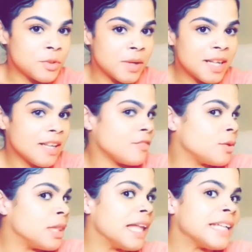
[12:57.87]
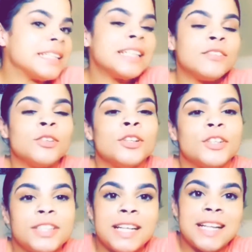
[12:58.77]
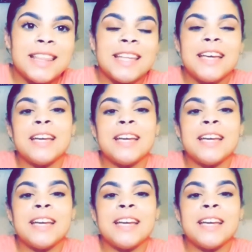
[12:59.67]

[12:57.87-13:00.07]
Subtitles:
if you liked it, if you learned anything,